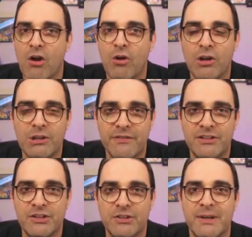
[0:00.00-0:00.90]
All you
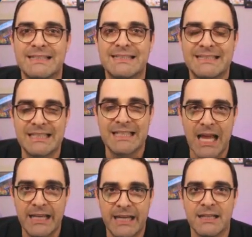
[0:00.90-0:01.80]
have to do is
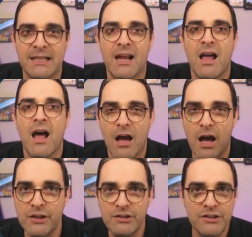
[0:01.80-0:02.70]
slide it
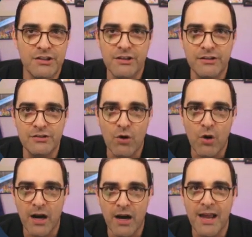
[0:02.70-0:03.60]
under the
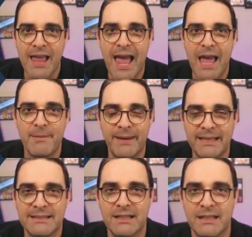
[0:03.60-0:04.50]
door. And
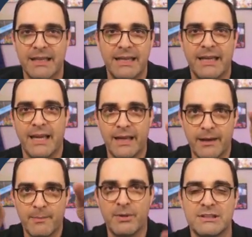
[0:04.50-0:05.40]
basically,
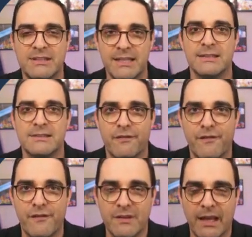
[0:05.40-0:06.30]
it puts these
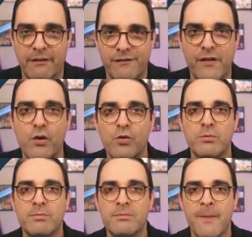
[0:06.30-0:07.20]
like
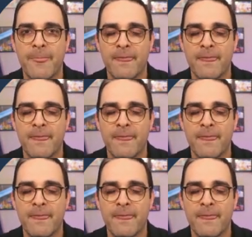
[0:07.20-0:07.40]
foam